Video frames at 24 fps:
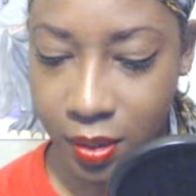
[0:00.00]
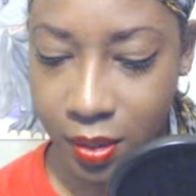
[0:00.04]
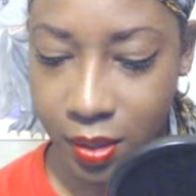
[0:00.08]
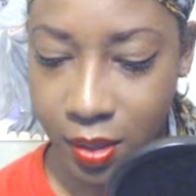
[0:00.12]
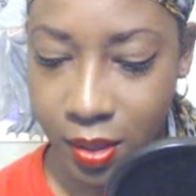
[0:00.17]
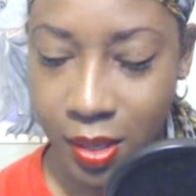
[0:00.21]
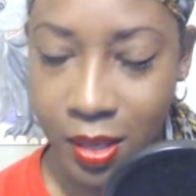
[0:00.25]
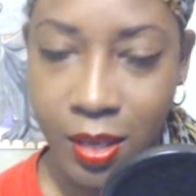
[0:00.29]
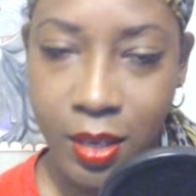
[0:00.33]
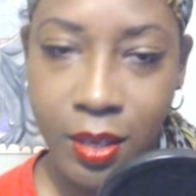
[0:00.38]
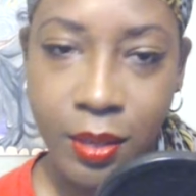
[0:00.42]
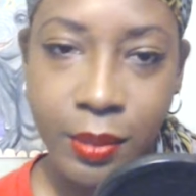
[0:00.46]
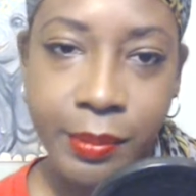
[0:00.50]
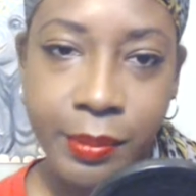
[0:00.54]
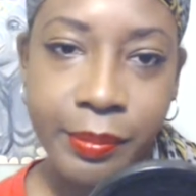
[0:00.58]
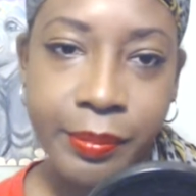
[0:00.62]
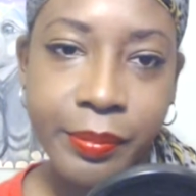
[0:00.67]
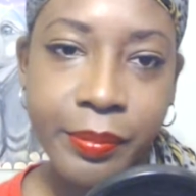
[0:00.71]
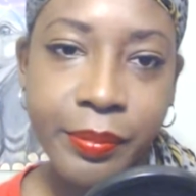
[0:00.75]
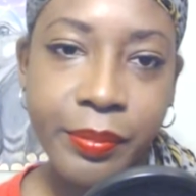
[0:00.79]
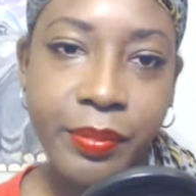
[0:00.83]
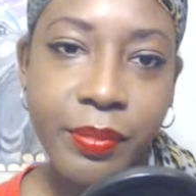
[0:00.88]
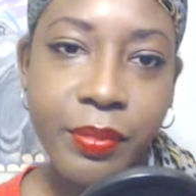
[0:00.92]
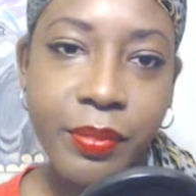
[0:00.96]

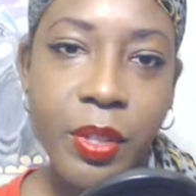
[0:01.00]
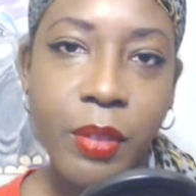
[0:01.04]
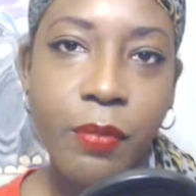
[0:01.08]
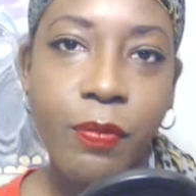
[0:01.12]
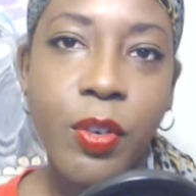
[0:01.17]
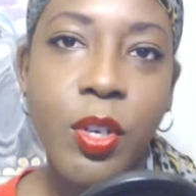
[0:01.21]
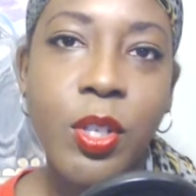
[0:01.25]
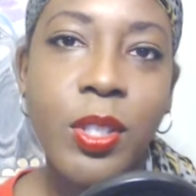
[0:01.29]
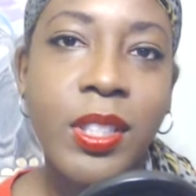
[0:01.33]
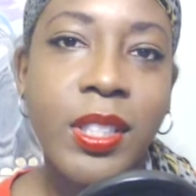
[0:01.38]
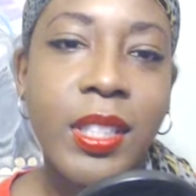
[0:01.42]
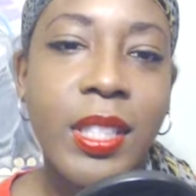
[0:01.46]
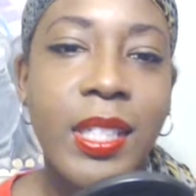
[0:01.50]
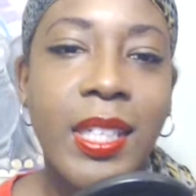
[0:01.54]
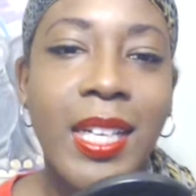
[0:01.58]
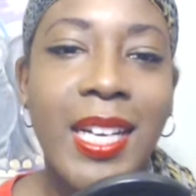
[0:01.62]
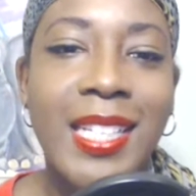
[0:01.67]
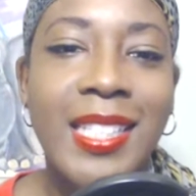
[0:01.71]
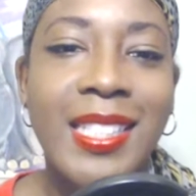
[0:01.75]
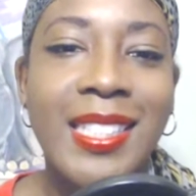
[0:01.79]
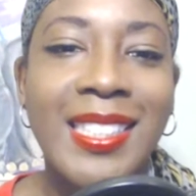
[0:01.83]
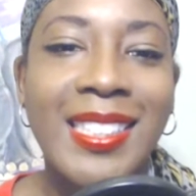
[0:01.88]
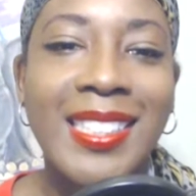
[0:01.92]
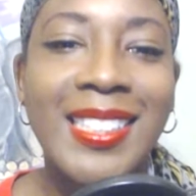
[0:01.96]
The first thing
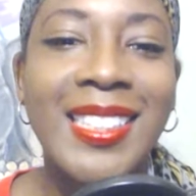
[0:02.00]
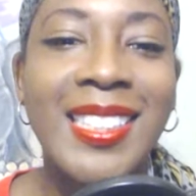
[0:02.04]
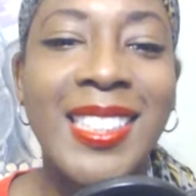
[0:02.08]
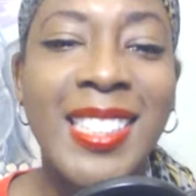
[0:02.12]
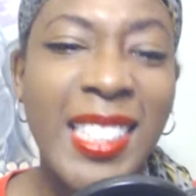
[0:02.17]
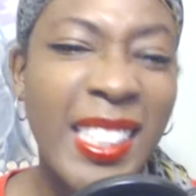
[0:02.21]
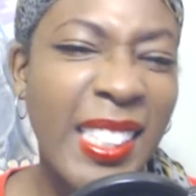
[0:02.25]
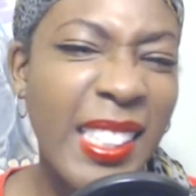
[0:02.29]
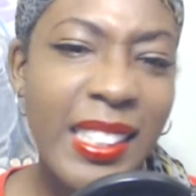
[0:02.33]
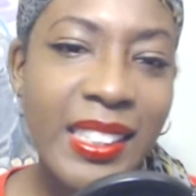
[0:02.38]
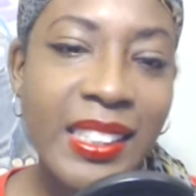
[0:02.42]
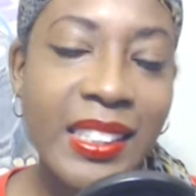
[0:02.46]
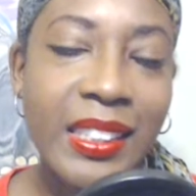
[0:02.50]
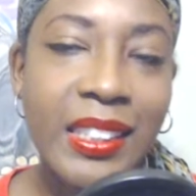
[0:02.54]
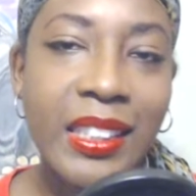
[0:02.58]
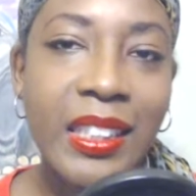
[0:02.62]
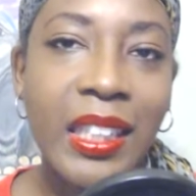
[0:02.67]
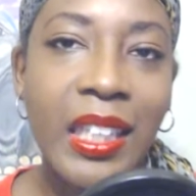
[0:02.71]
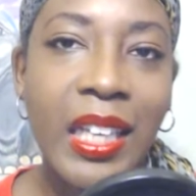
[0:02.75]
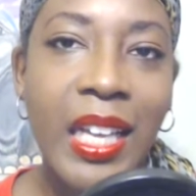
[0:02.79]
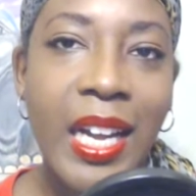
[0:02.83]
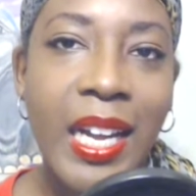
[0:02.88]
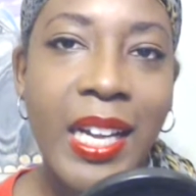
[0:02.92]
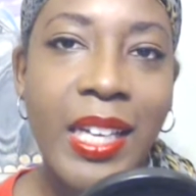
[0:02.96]
I didn't
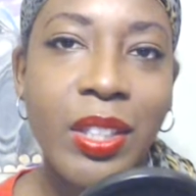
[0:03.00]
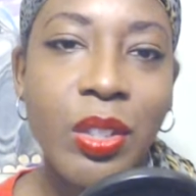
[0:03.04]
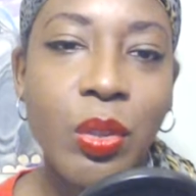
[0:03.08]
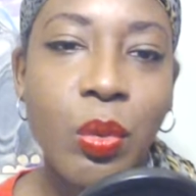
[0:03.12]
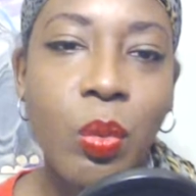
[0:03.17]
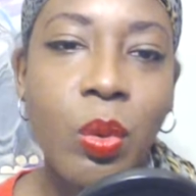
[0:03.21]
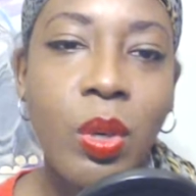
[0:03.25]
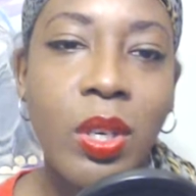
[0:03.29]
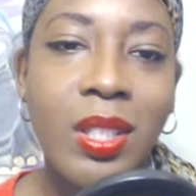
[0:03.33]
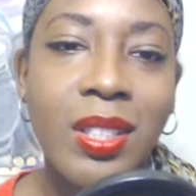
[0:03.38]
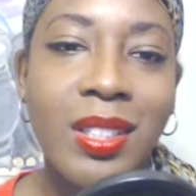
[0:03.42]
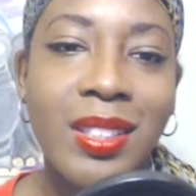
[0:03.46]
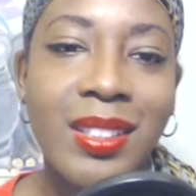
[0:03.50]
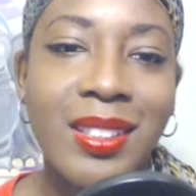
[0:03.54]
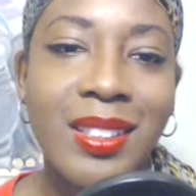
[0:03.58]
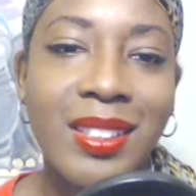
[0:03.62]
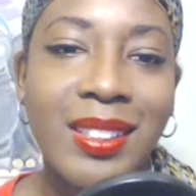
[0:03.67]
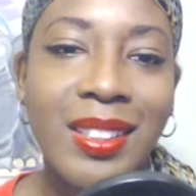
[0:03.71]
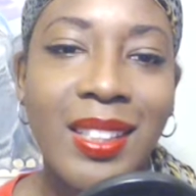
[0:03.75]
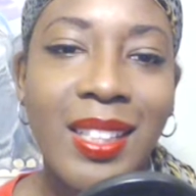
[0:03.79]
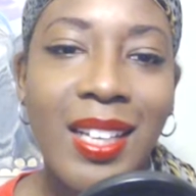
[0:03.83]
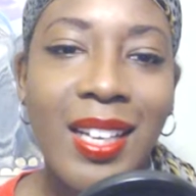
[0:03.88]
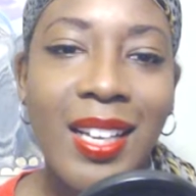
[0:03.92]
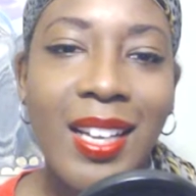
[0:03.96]
like
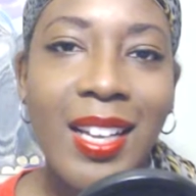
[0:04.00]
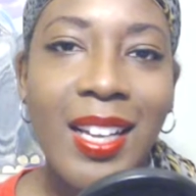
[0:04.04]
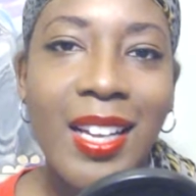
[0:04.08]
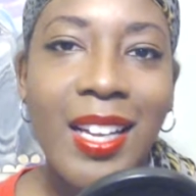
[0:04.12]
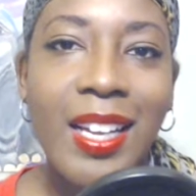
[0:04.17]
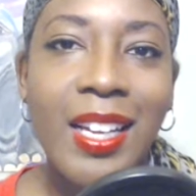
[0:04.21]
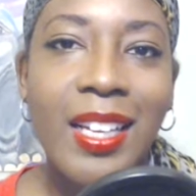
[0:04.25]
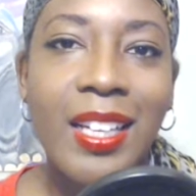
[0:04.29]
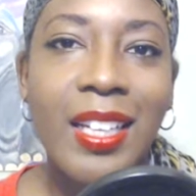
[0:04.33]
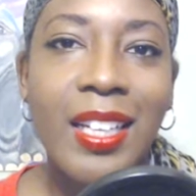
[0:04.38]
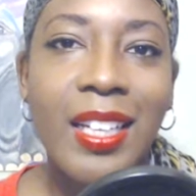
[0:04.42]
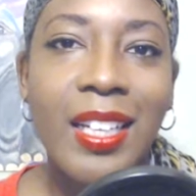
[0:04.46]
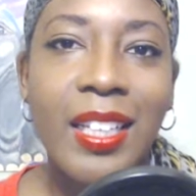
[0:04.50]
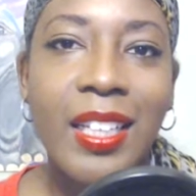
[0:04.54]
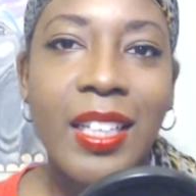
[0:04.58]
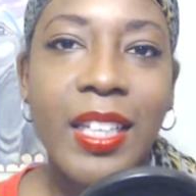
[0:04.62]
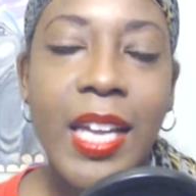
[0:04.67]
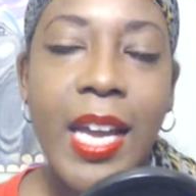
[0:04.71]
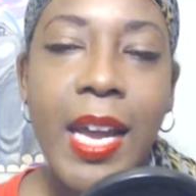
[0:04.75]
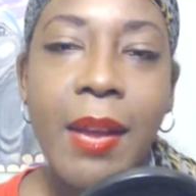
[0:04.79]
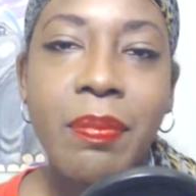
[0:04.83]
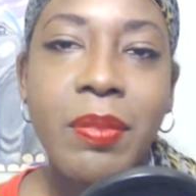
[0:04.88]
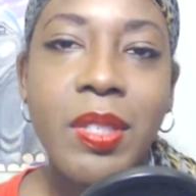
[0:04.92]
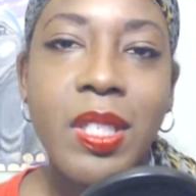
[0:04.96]
was
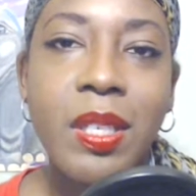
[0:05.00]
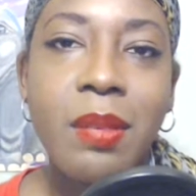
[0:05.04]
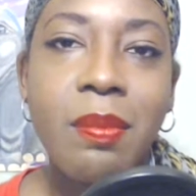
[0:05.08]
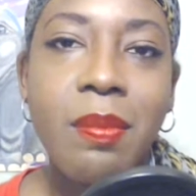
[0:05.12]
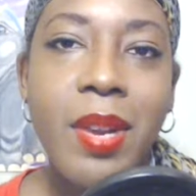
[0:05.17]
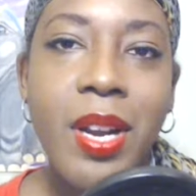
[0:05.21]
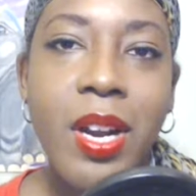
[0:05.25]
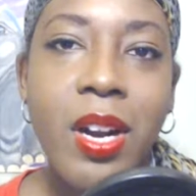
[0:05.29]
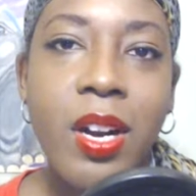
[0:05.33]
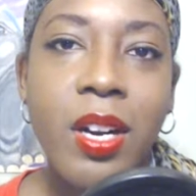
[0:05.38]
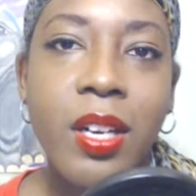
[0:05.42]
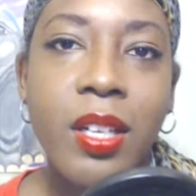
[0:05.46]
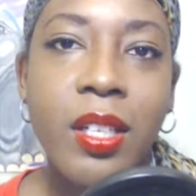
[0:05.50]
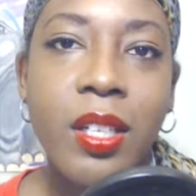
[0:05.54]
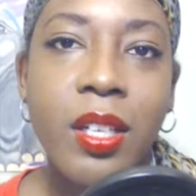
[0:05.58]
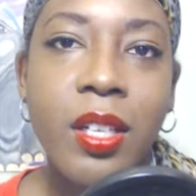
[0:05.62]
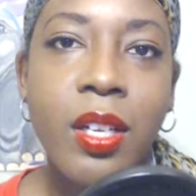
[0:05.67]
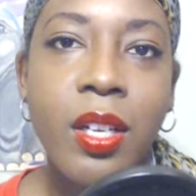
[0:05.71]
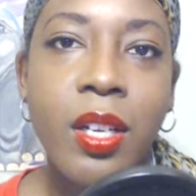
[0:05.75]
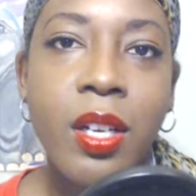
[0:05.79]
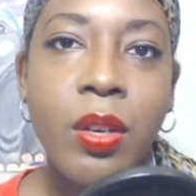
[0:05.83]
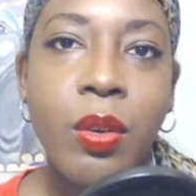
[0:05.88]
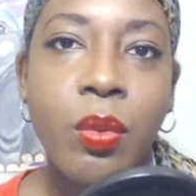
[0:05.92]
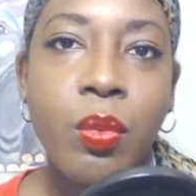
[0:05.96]
Captain America.